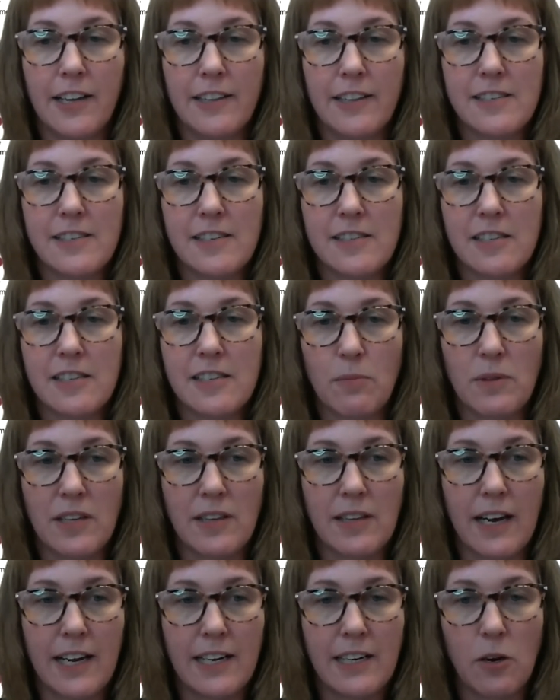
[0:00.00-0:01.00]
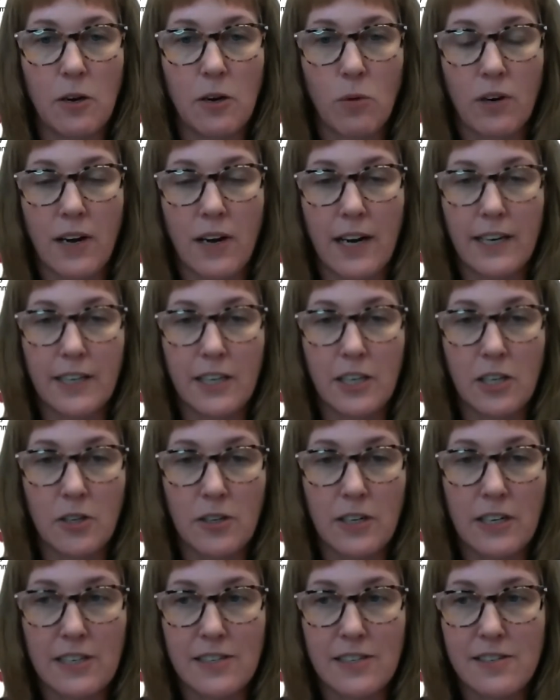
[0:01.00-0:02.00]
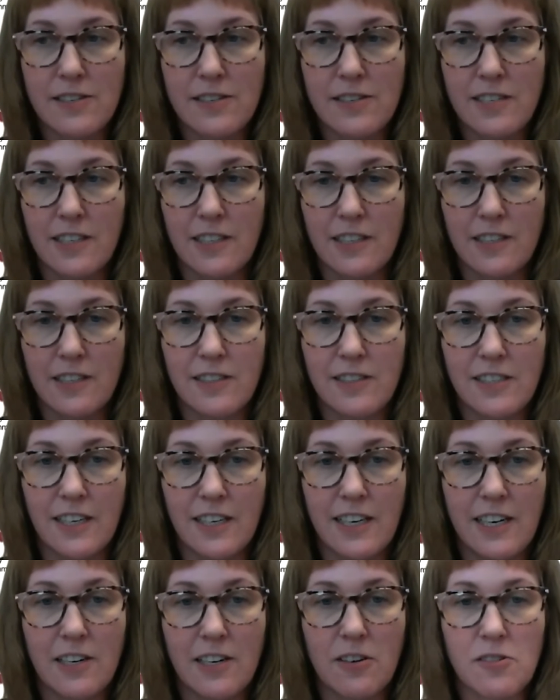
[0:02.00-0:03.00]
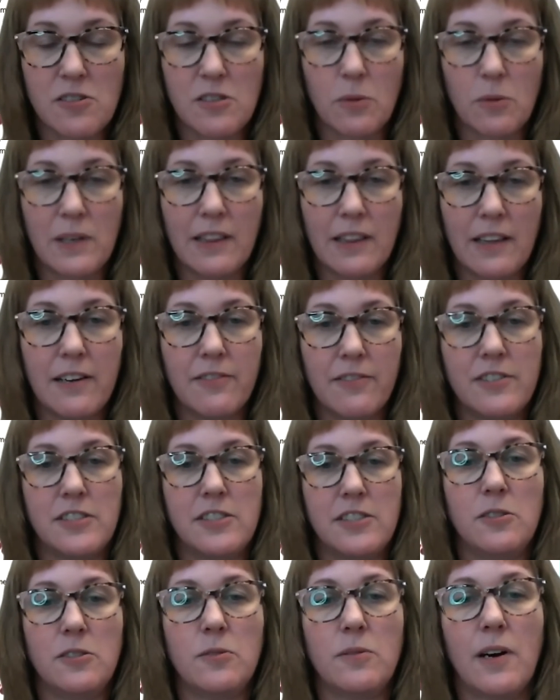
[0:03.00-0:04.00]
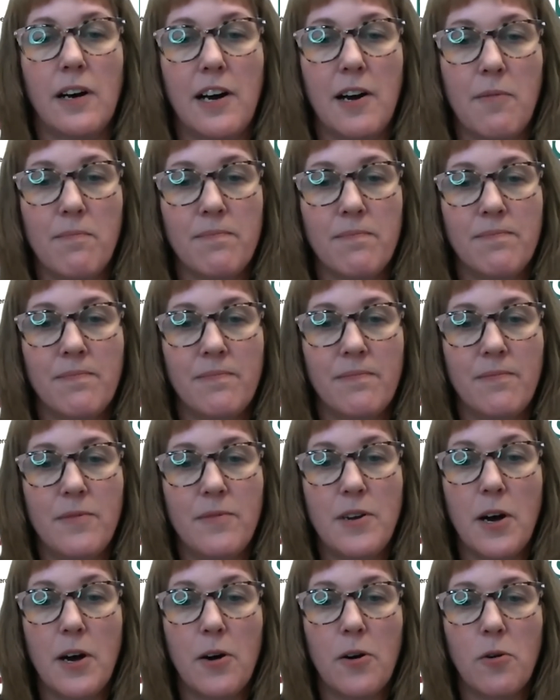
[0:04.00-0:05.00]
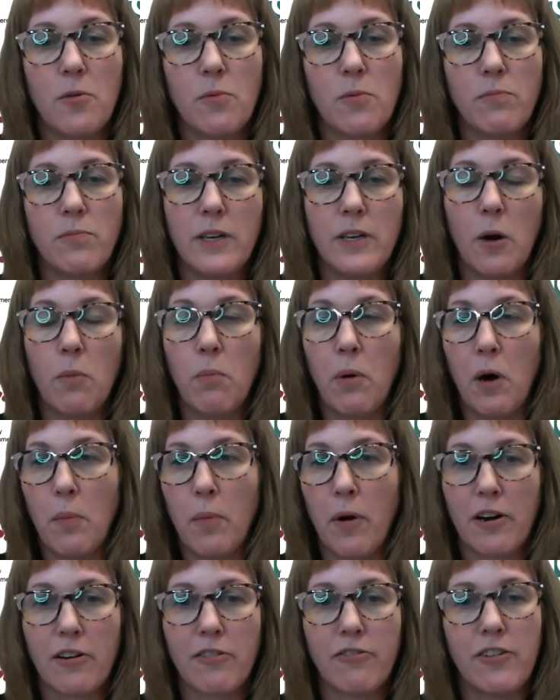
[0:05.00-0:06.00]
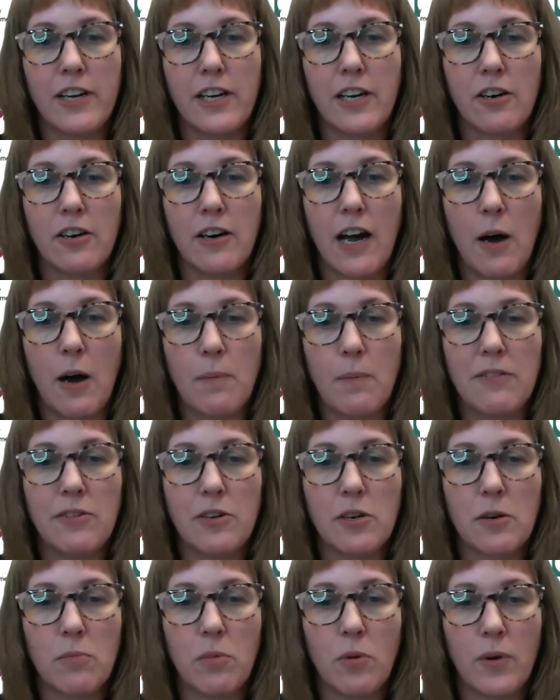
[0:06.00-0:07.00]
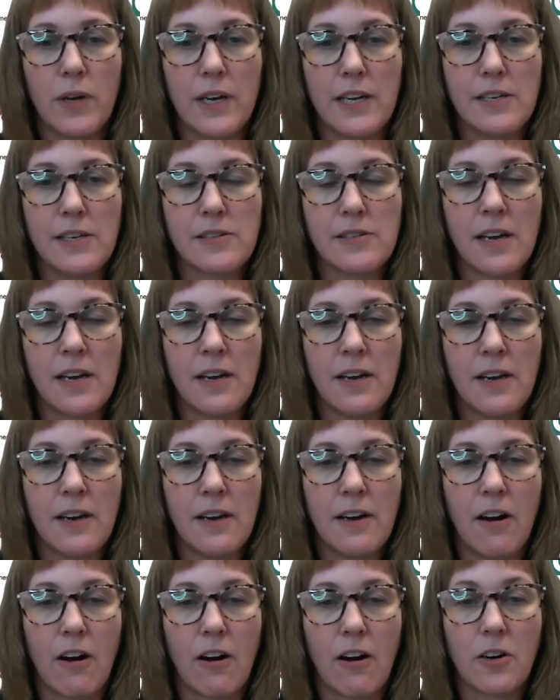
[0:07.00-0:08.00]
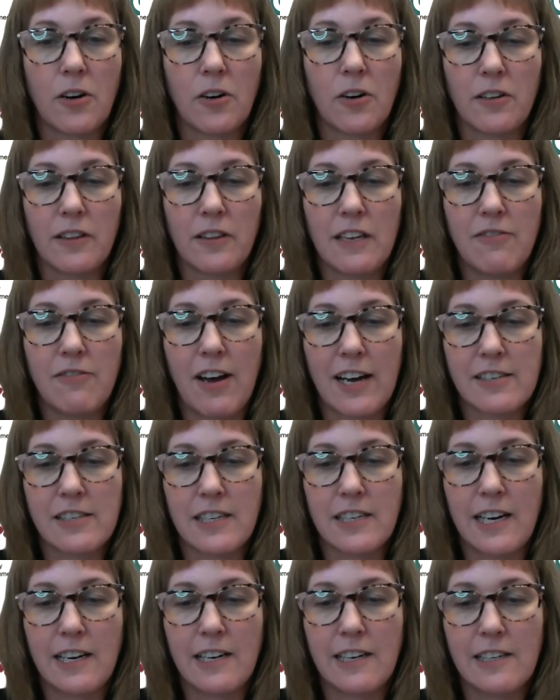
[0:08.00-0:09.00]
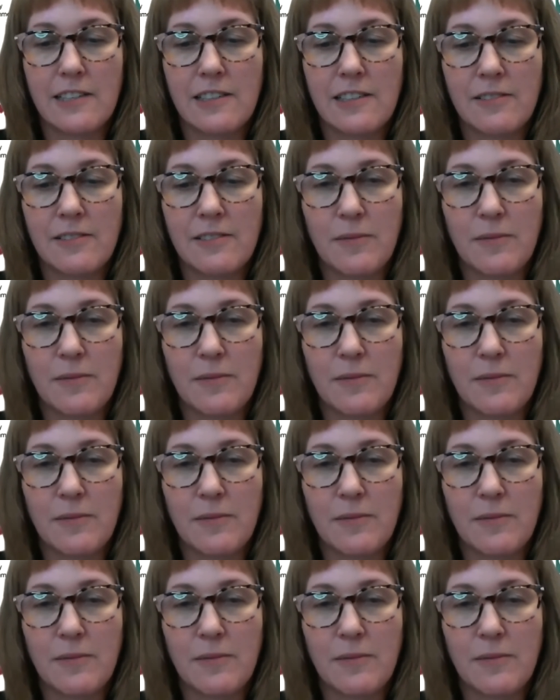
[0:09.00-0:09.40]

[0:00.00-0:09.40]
This is something that I know we're kind of curious to hear. So we'd love to know, ballpark figure, how many of your employees are currently vaccinated.